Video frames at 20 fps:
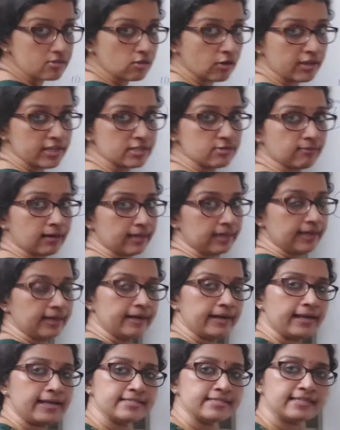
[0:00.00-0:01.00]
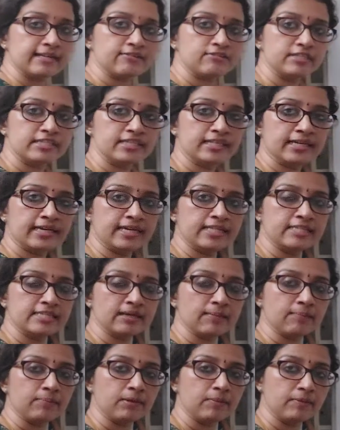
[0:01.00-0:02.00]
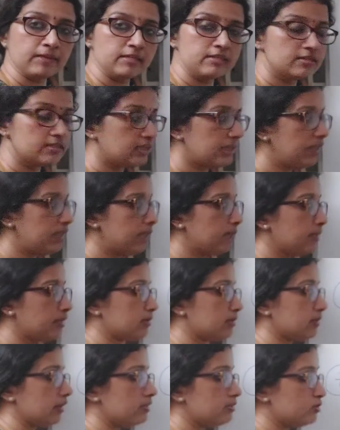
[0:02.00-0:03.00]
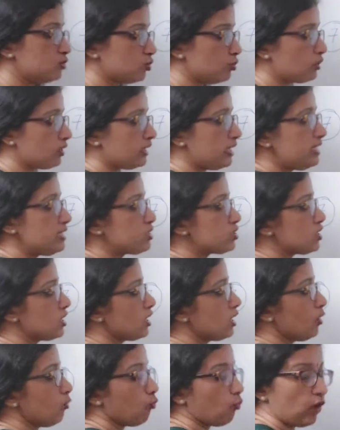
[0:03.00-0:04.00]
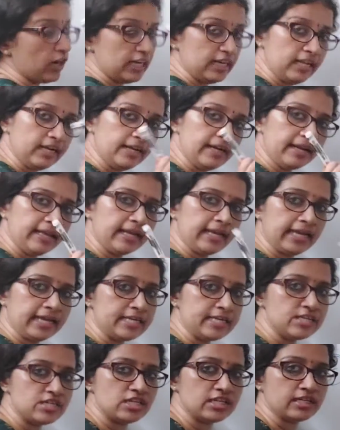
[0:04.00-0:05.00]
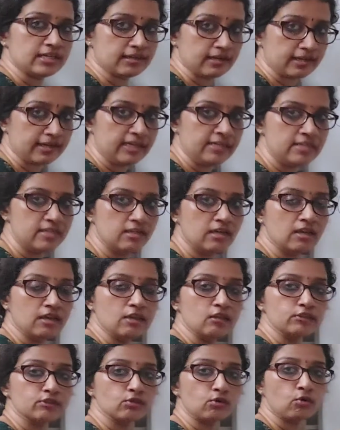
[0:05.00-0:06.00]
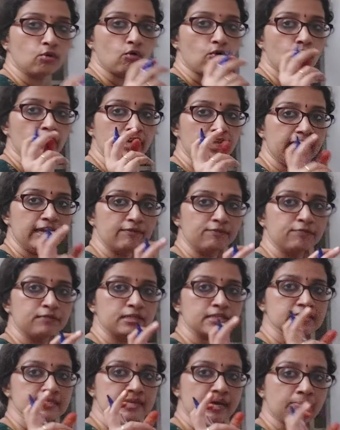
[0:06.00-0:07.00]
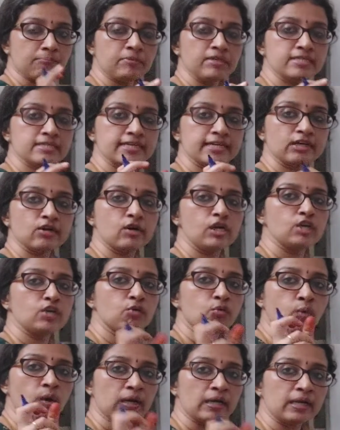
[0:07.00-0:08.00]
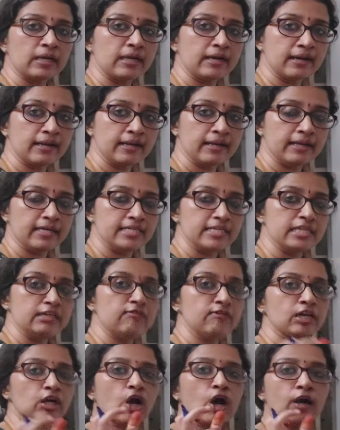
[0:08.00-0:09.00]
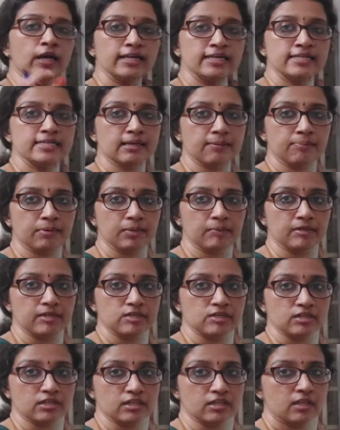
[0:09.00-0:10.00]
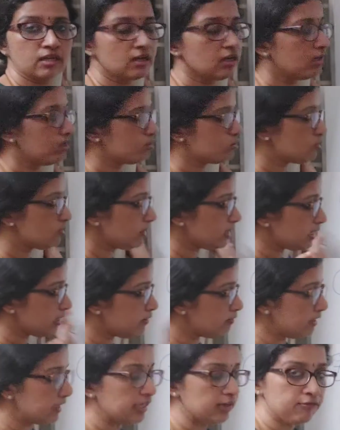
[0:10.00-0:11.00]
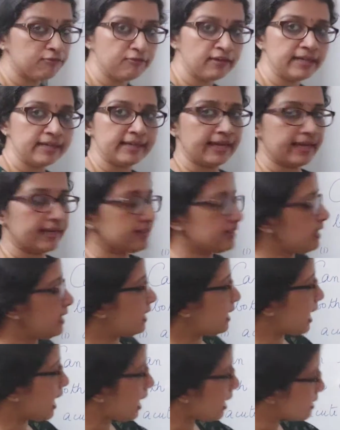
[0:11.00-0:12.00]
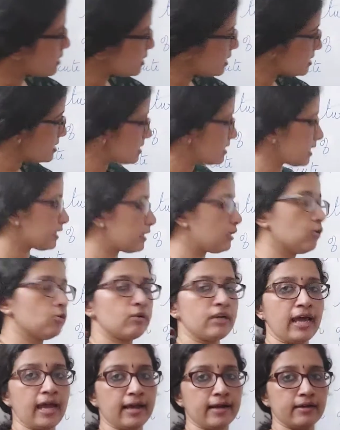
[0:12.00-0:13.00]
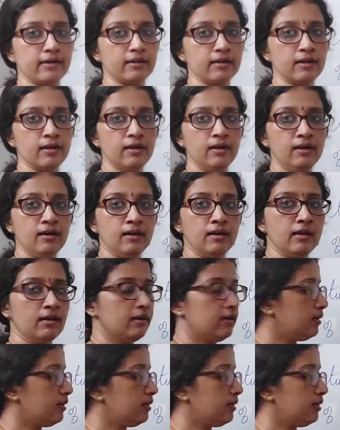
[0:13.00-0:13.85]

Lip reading: so is 178 supplementary? I mean, it should reach 180, right? So only if the sum is equal to 180, we call it supplementary. So even if we take the largest acute angle,